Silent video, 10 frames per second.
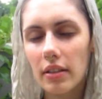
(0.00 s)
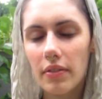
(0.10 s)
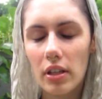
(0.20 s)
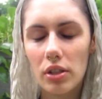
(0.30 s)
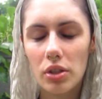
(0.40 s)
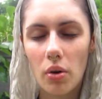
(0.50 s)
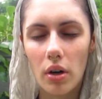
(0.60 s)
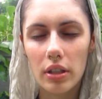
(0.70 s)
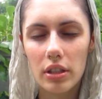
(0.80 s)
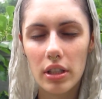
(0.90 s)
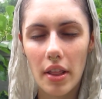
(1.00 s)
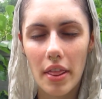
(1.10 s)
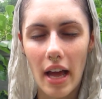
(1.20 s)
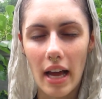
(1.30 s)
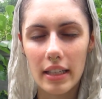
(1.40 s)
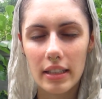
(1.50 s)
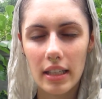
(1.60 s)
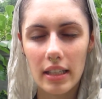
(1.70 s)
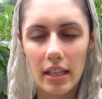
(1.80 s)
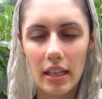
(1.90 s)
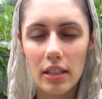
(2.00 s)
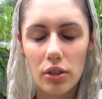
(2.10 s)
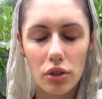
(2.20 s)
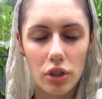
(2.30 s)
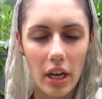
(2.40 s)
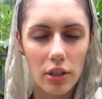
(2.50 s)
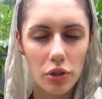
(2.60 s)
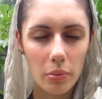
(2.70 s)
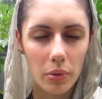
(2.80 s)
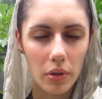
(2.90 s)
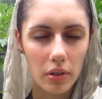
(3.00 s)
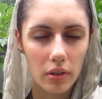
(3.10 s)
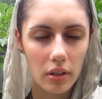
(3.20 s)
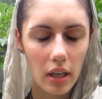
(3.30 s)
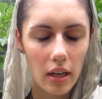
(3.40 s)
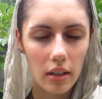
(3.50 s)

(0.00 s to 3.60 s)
of this sort, that it is changeable.